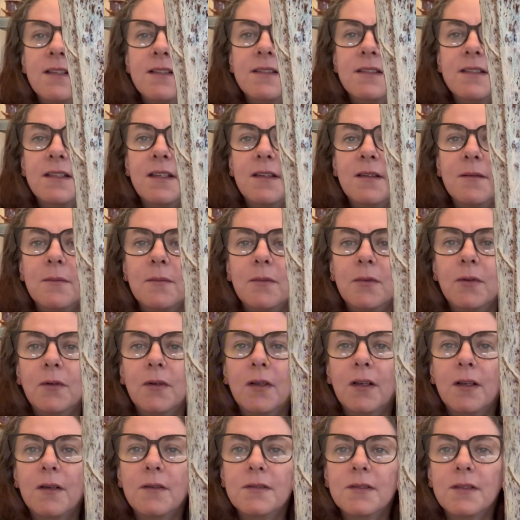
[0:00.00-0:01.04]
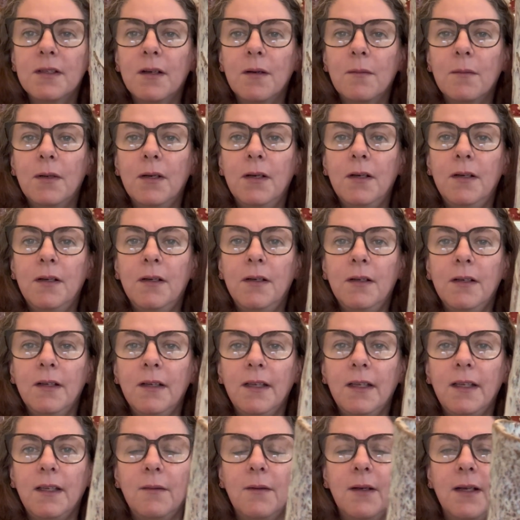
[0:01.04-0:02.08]
see them more close up.
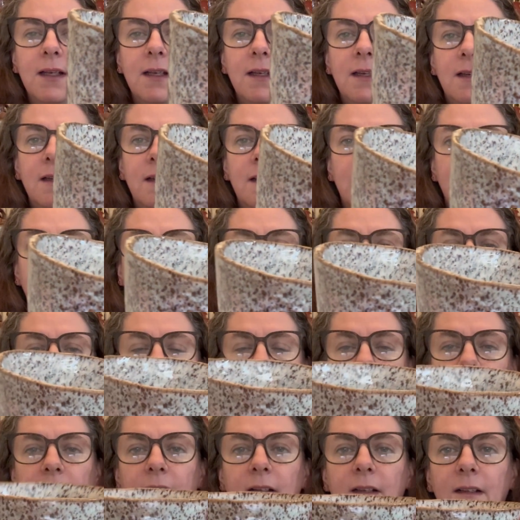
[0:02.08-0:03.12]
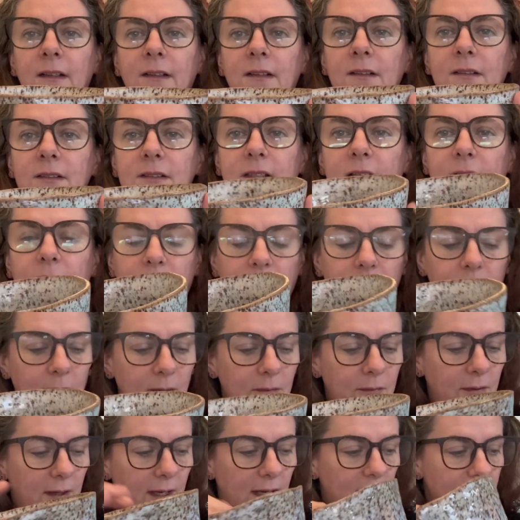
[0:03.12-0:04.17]
Anyway, looks lovely
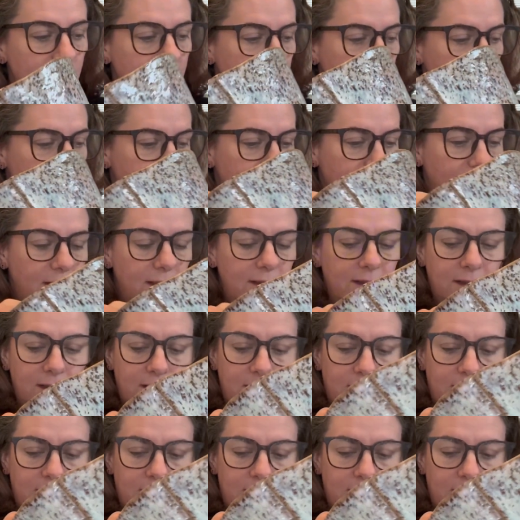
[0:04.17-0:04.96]
with flowers inside.